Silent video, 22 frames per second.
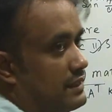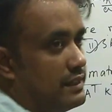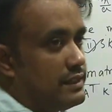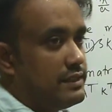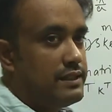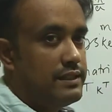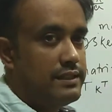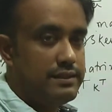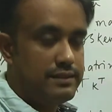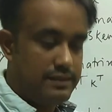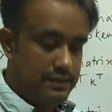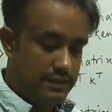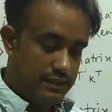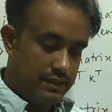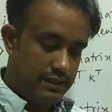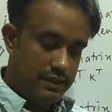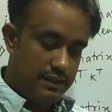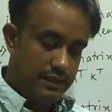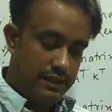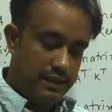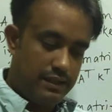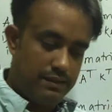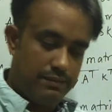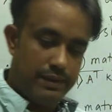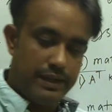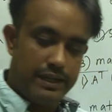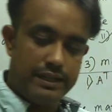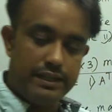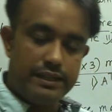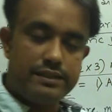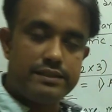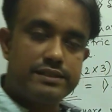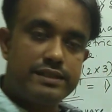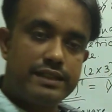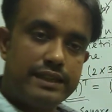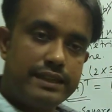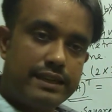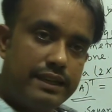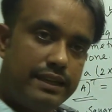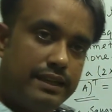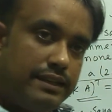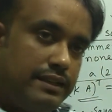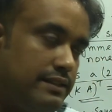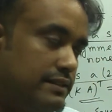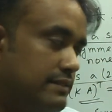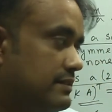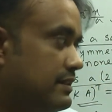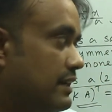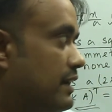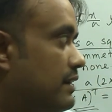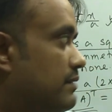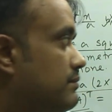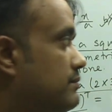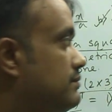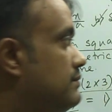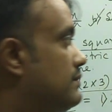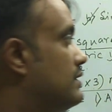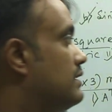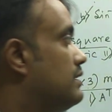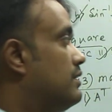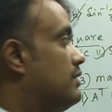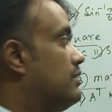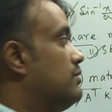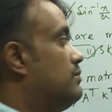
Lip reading: It is a very tricky sum, you